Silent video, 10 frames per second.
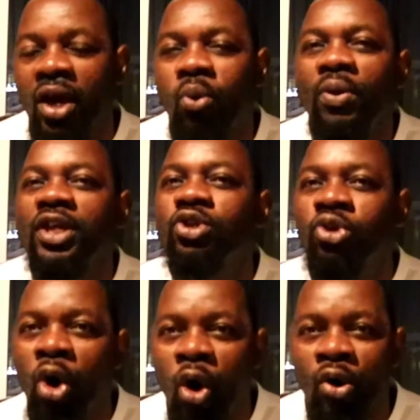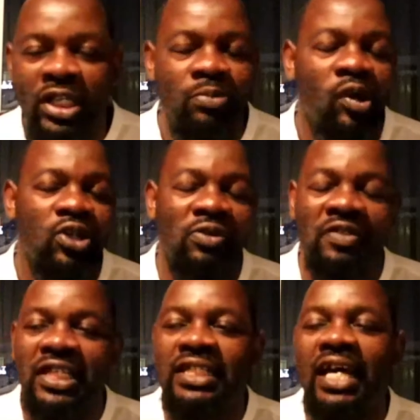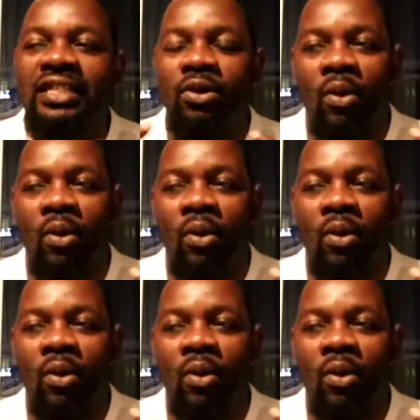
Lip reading: We know it's because of she doesn't